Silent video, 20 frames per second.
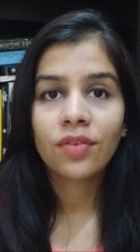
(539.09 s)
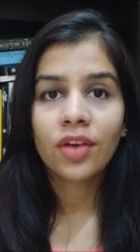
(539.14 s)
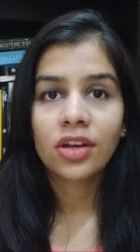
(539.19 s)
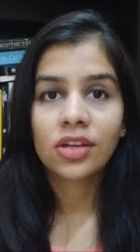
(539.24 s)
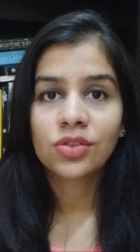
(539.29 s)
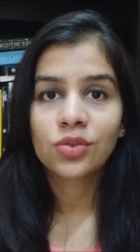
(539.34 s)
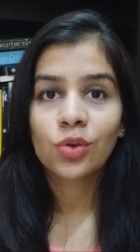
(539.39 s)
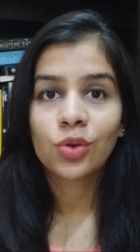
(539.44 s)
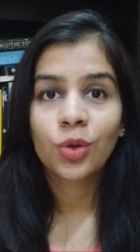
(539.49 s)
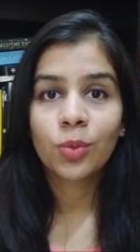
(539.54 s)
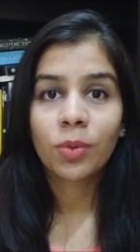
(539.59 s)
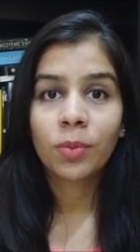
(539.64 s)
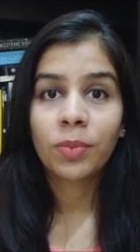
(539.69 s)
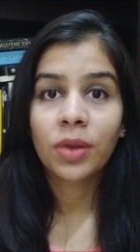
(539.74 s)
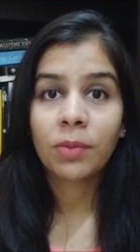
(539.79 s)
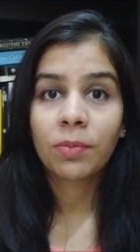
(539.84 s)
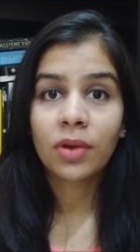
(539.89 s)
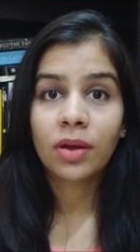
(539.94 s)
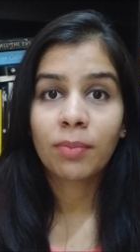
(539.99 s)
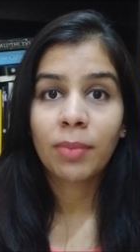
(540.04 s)
one is going to be
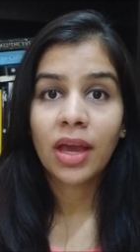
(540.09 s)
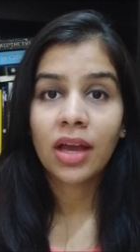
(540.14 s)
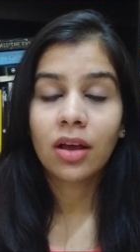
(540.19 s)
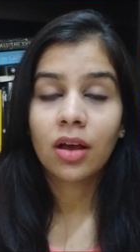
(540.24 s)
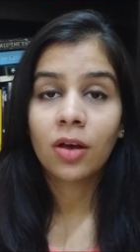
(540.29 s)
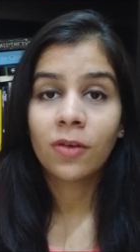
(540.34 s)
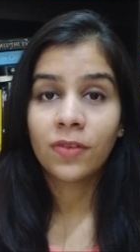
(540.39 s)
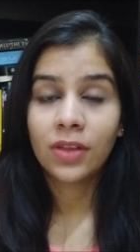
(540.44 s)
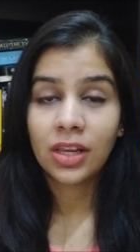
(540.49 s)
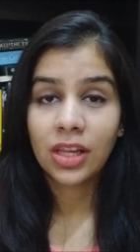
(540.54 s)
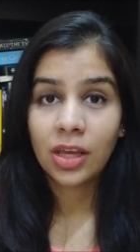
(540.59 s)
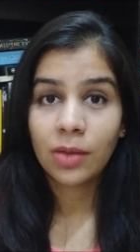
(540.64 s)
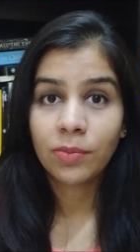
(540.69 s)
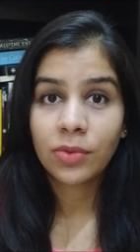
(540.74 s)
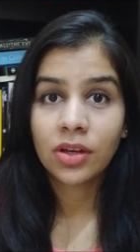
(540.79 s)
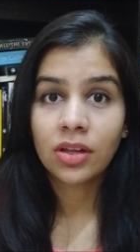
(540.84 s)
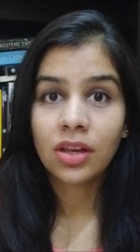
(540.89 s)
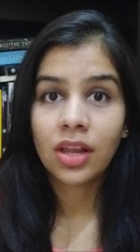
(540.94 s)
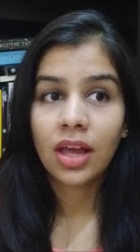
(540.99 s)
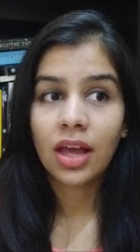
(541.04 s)
paperback
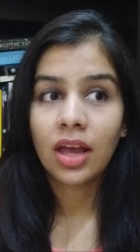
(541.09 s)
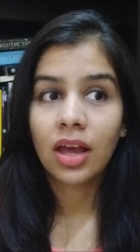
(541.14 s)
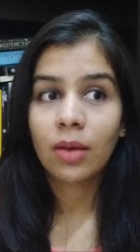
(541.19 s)
available,